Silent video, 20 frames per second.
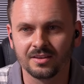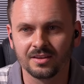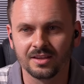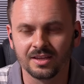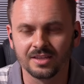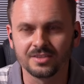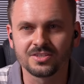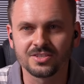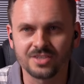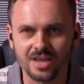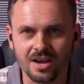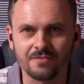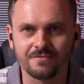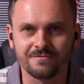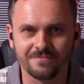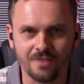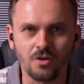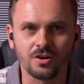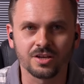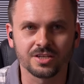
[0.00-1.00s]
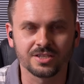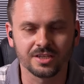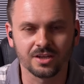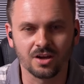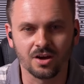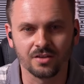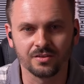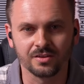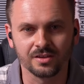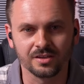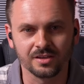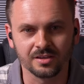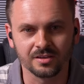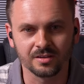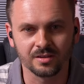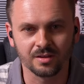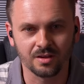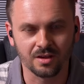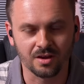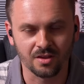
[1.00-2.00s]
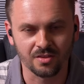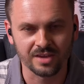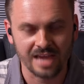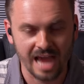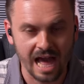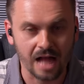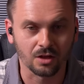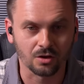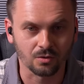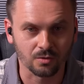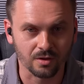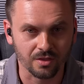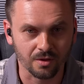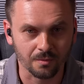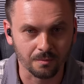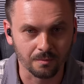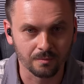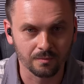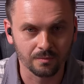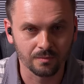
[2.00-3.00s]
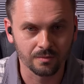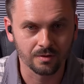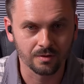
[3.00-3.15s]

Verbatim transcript: instead of focusing on the on the algorithm.